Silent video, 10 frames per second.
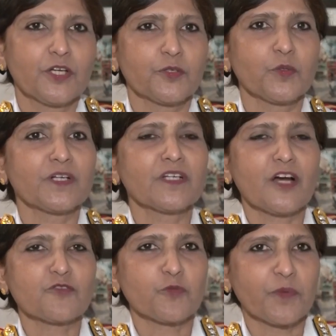you learn
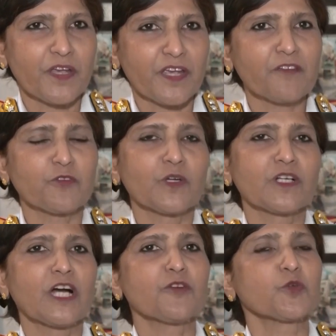how to behave, you
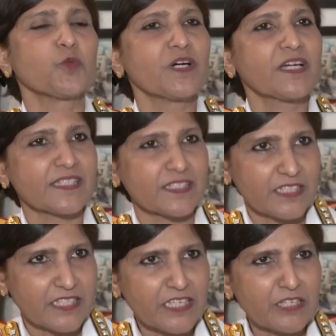learn how to work as a
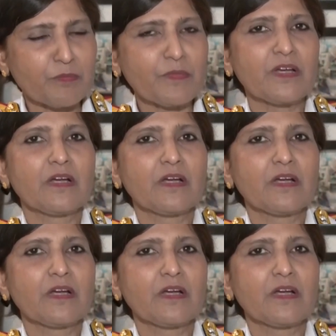team.